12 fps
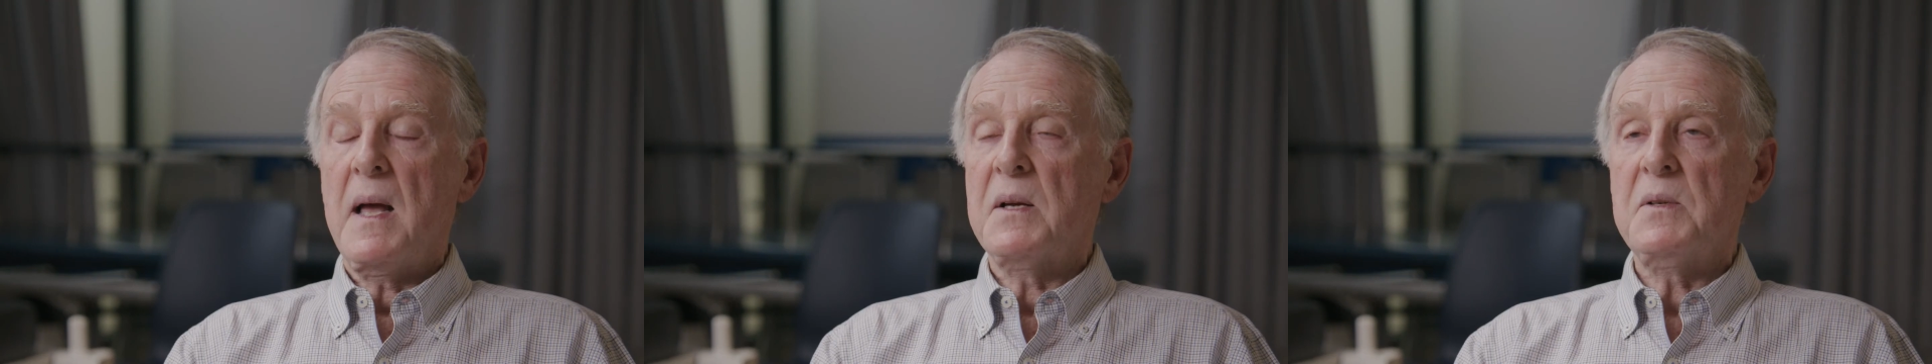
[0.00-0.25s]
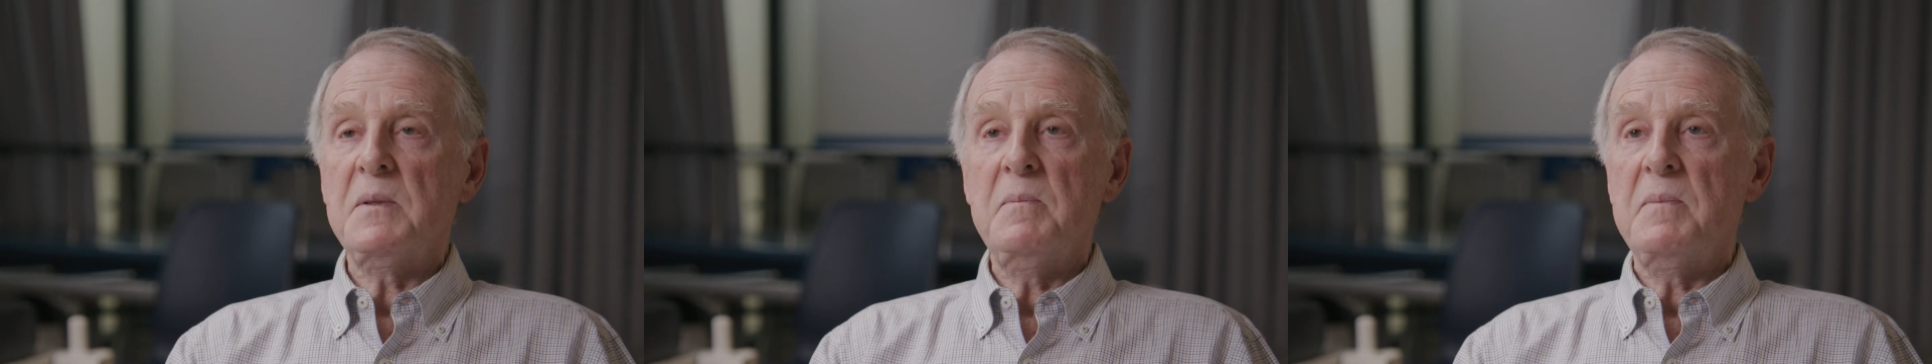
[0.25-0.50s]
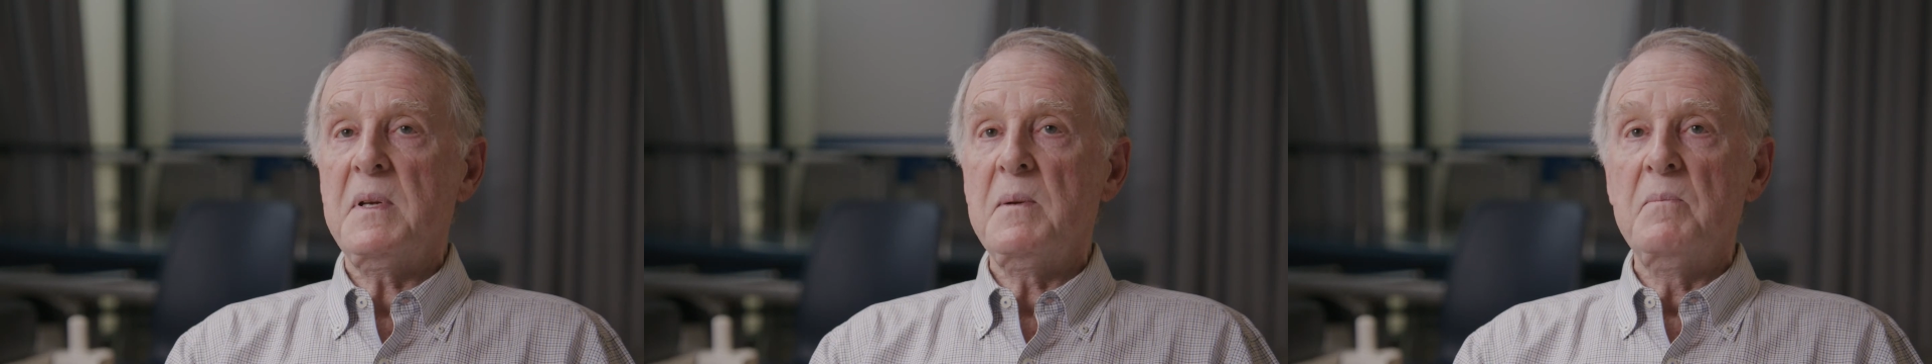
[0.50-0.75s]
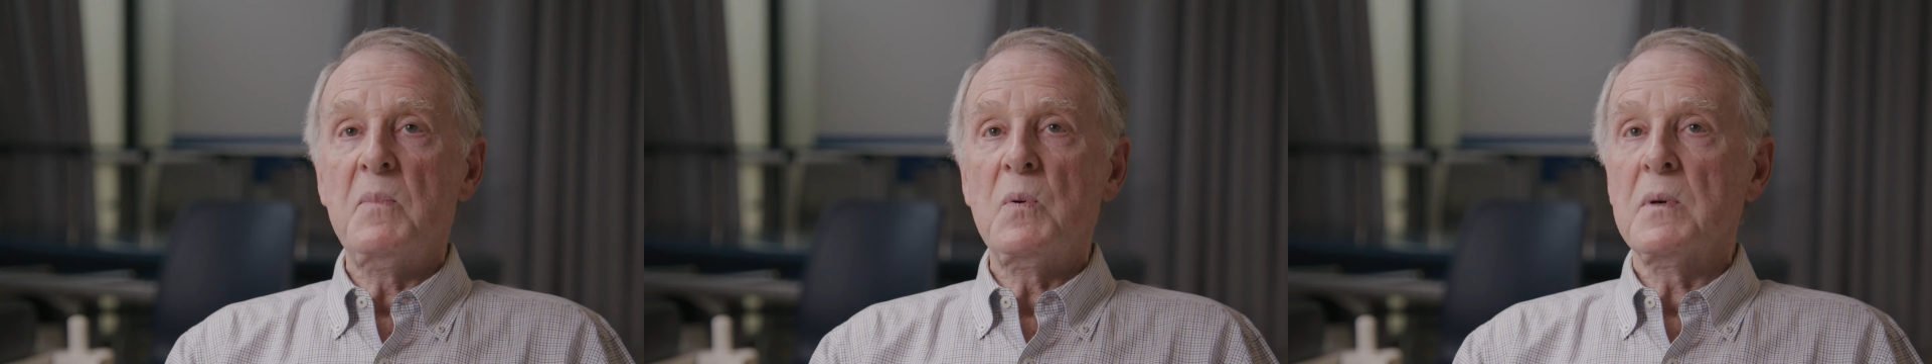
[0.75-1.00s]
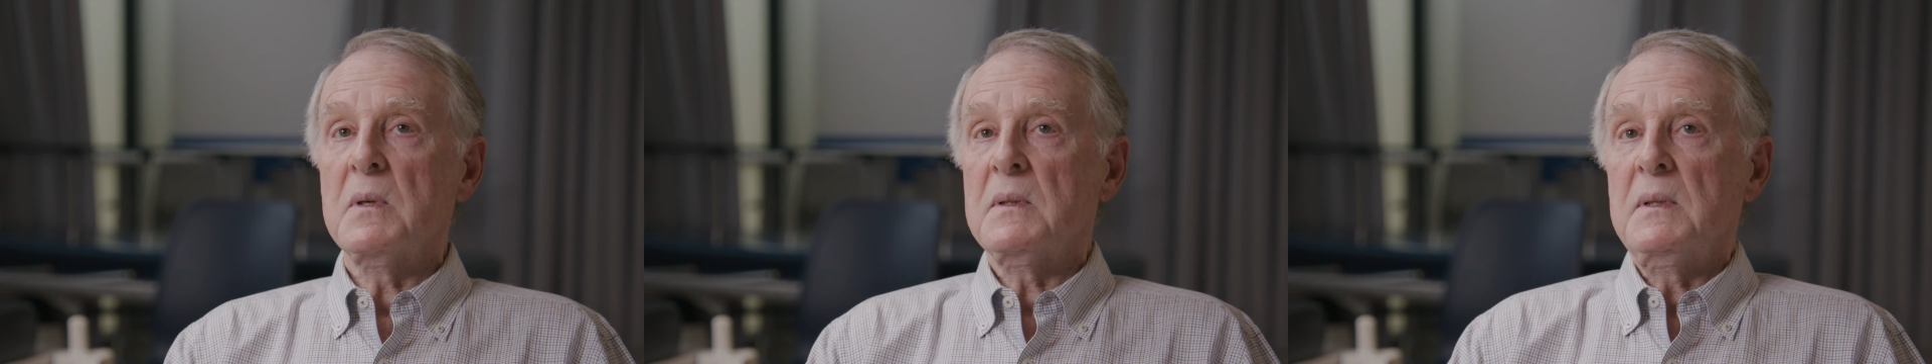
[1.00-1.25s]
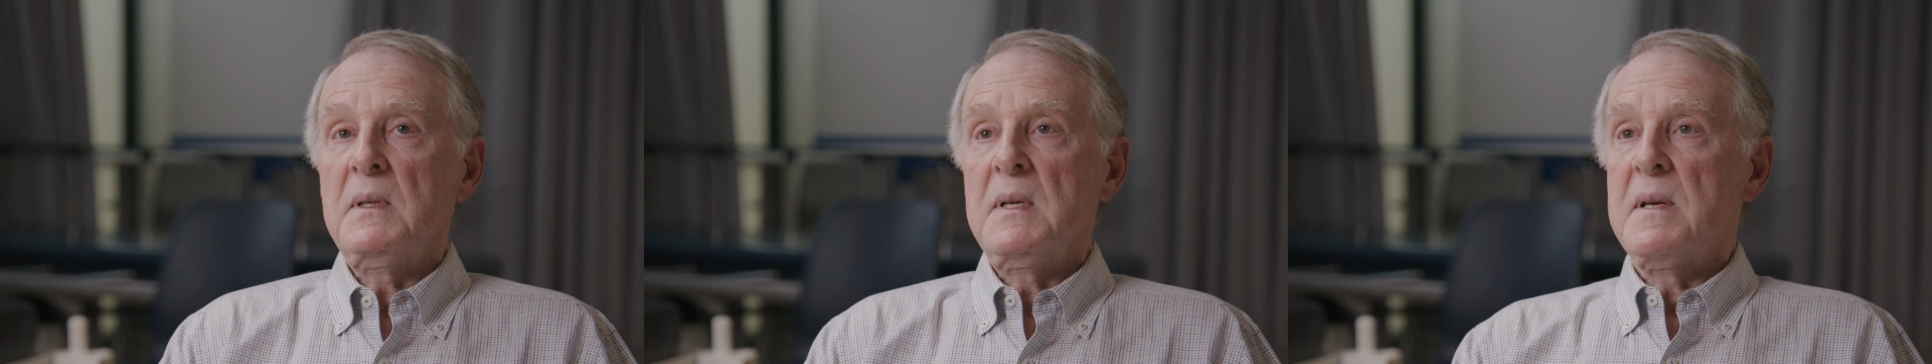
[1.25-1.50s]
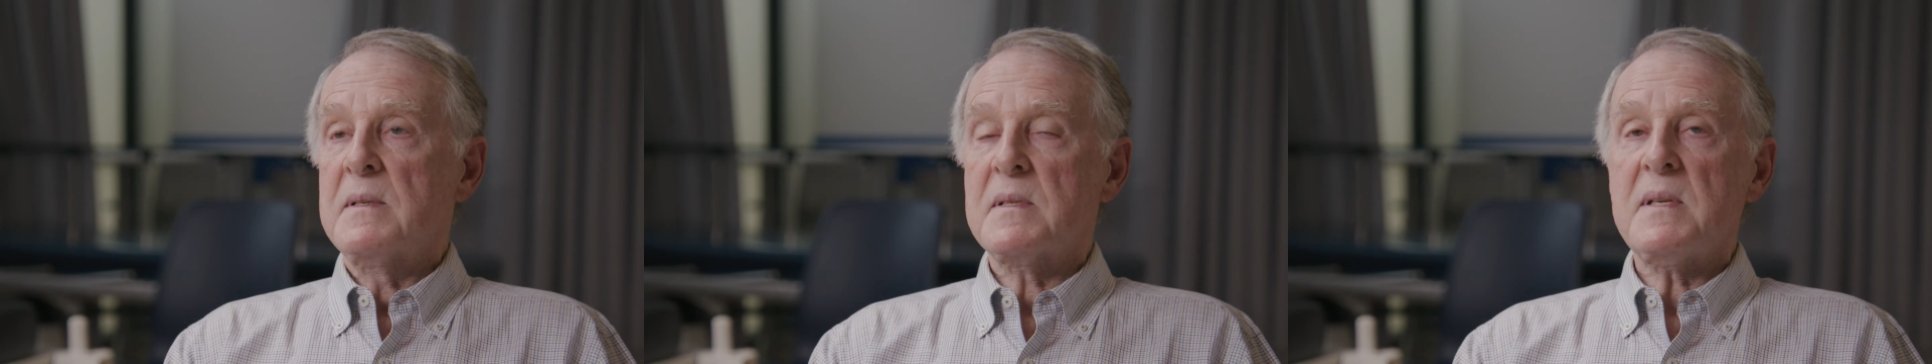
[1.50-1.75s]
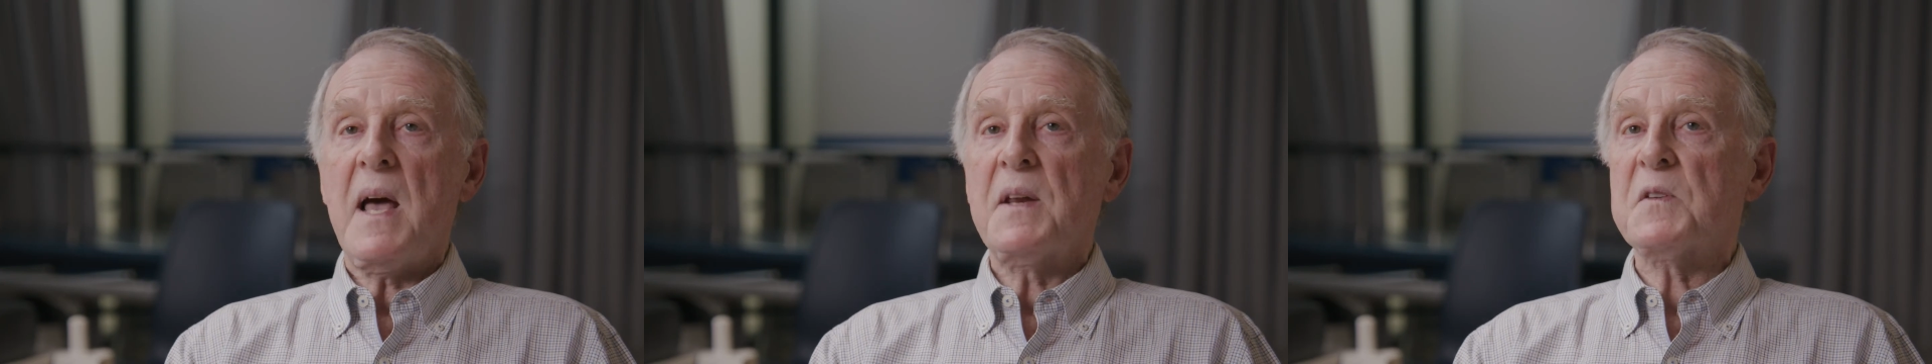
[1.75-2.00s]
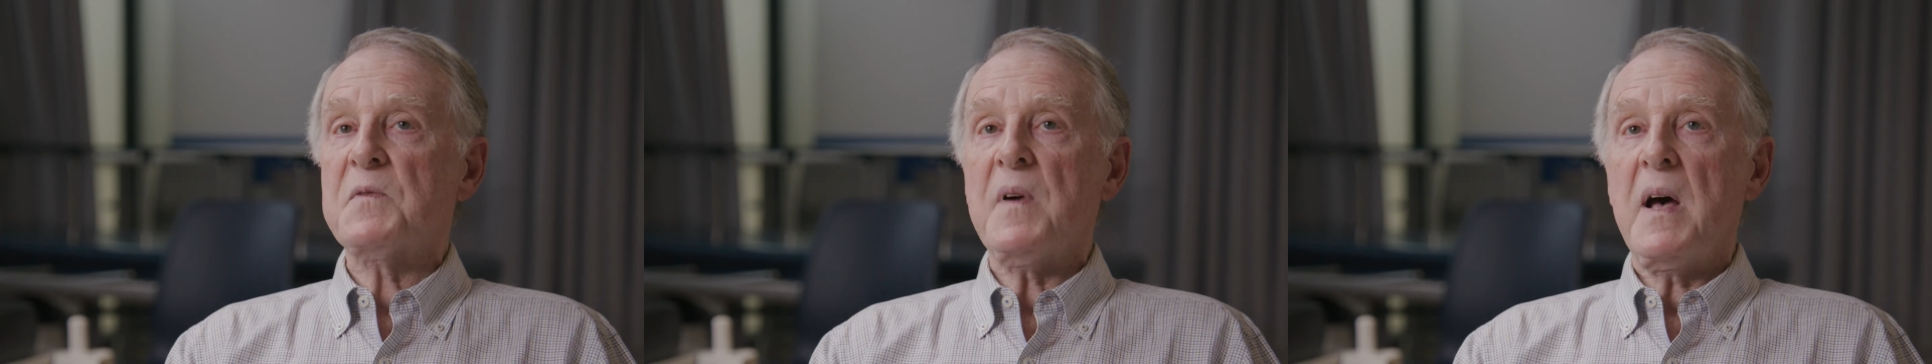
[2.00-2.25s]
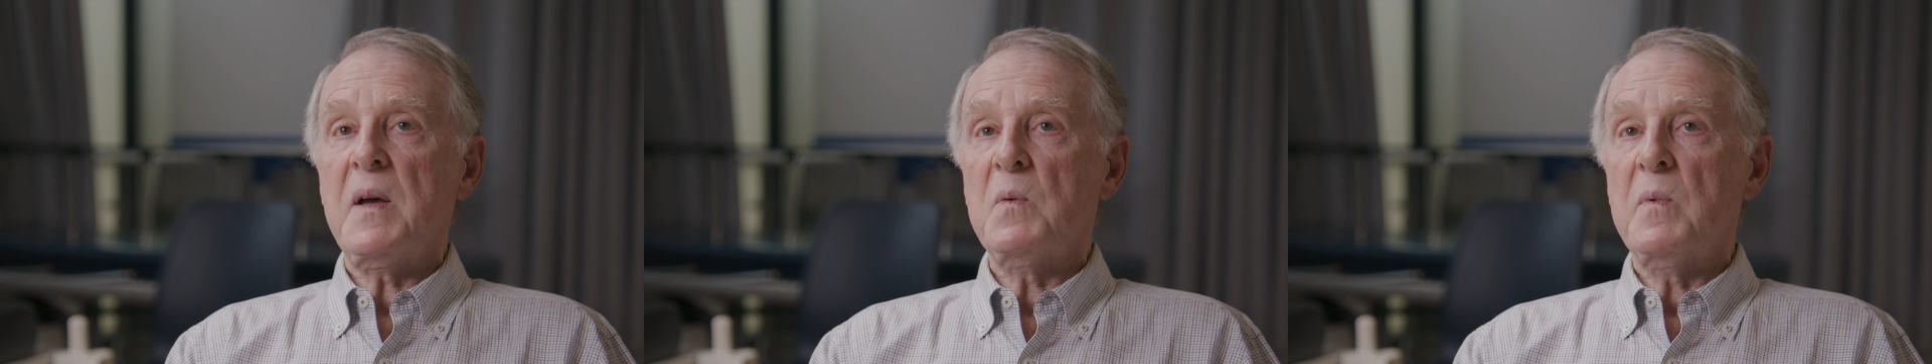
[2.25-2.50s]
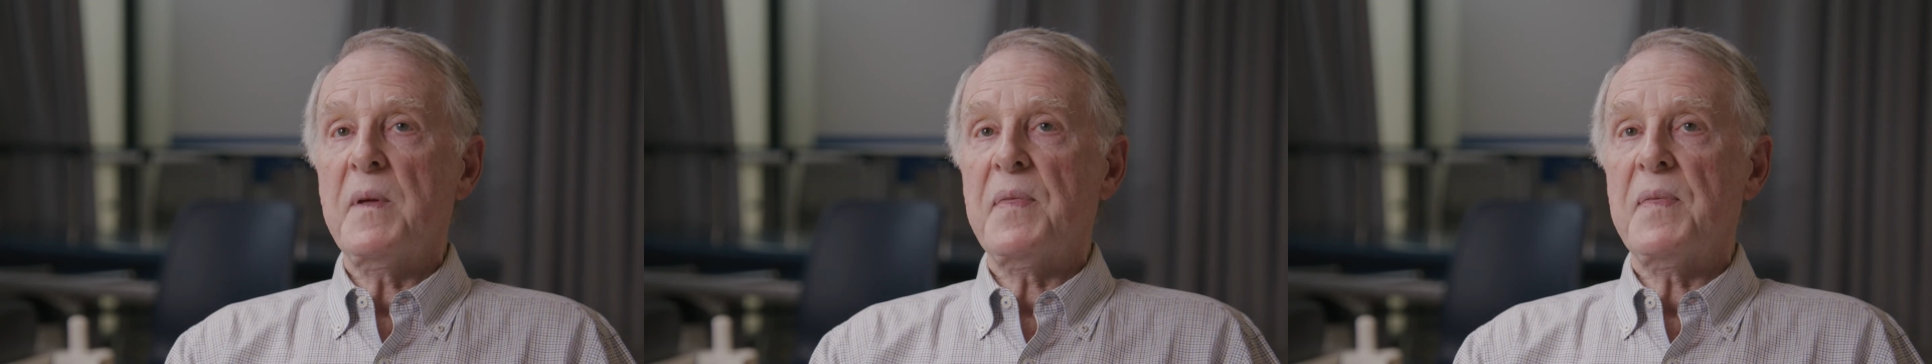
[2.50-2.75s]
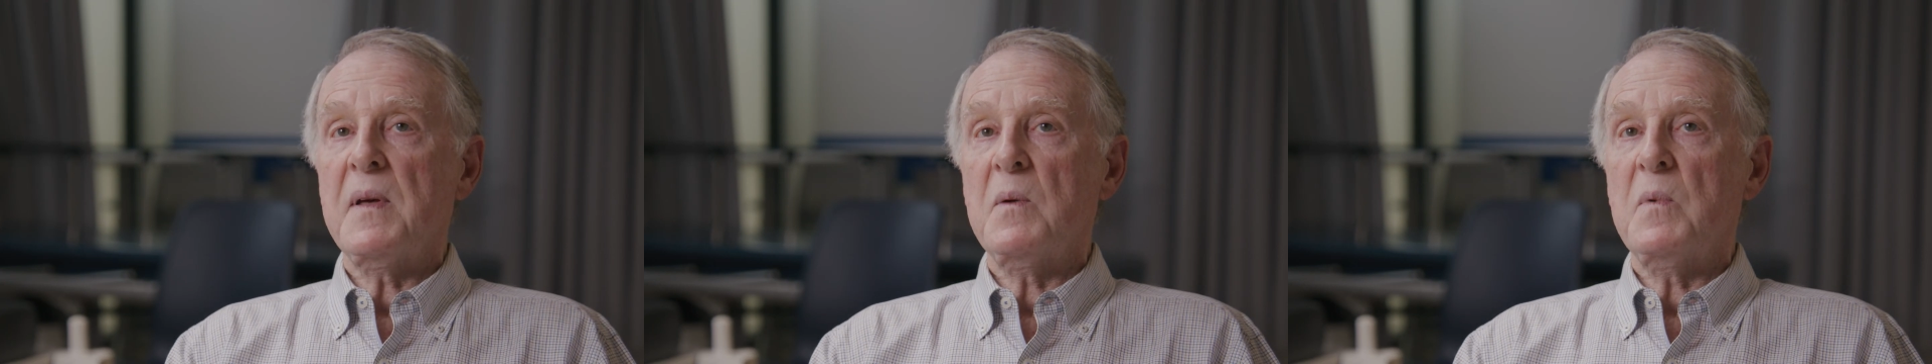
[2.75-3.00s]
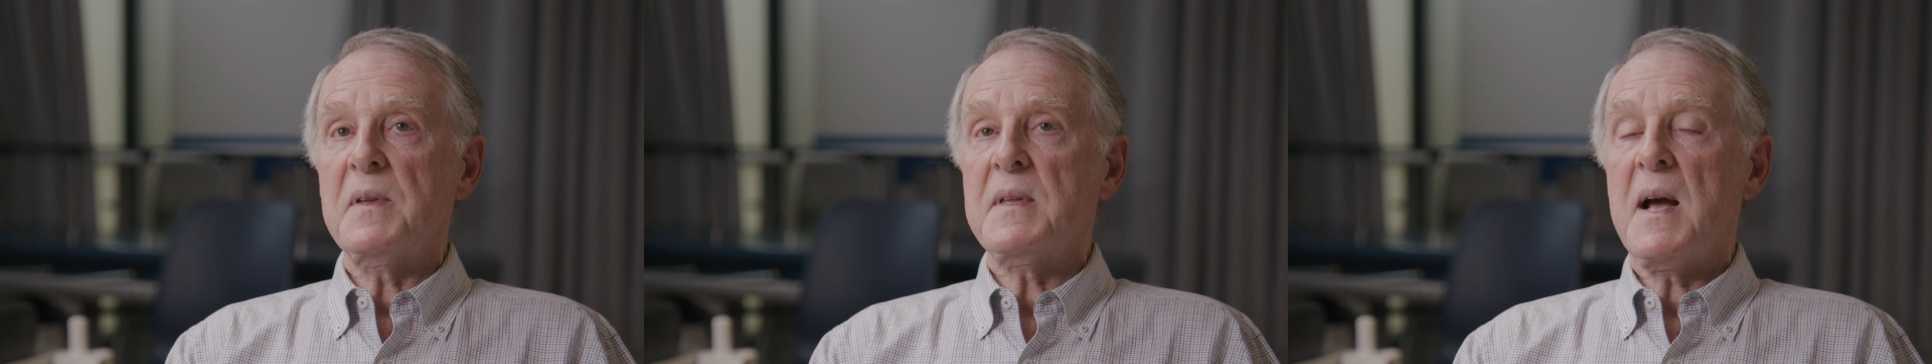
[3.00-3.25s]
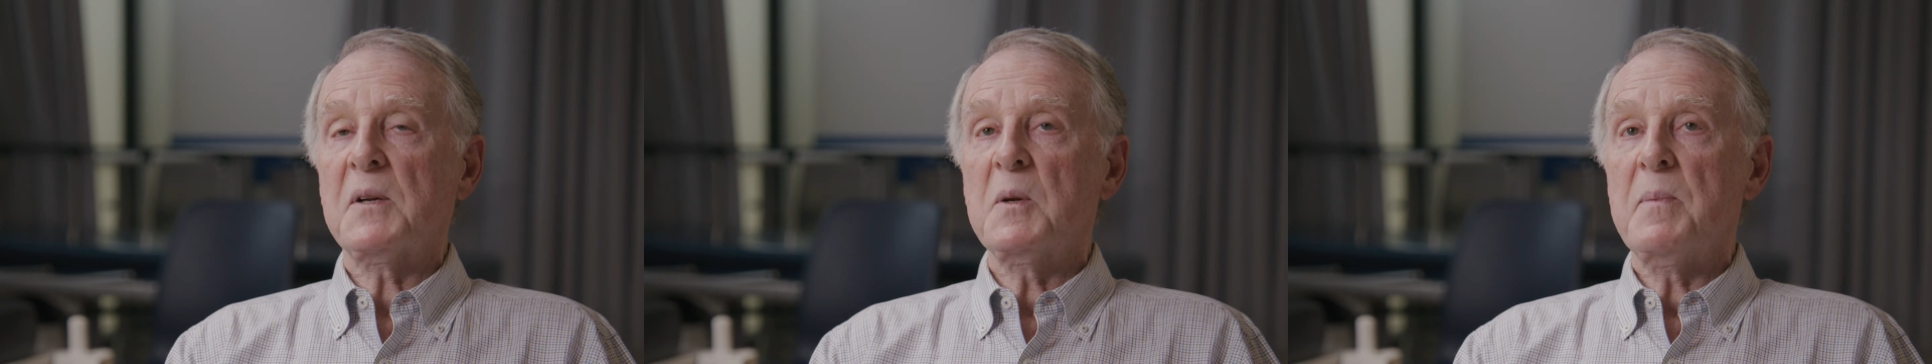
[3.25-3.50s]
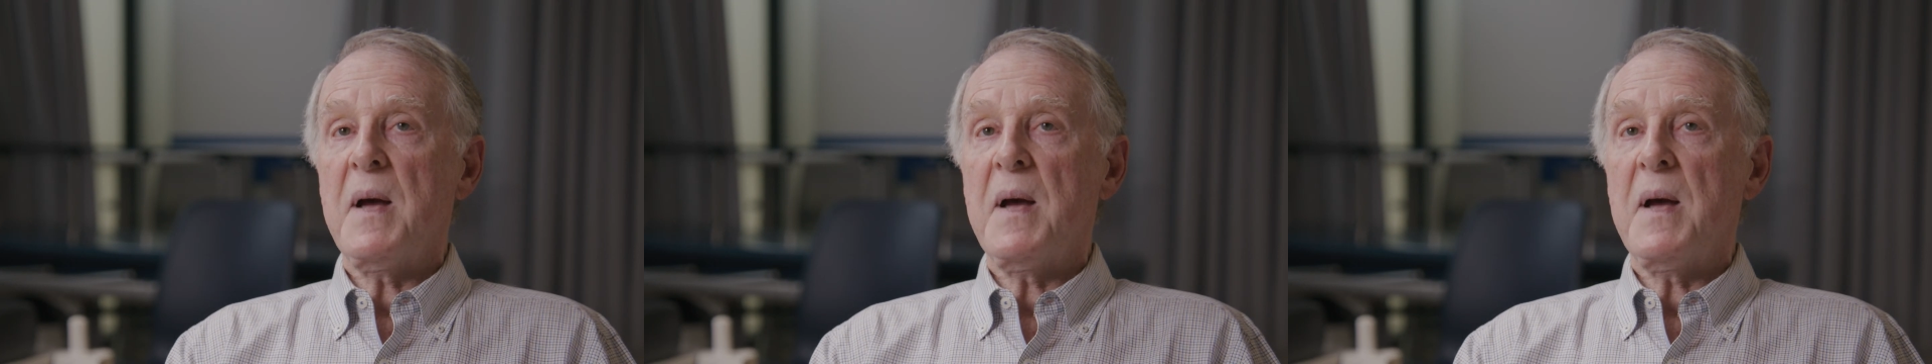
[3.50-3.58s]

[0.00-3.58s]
I couldn't be more satisfied with what Dr.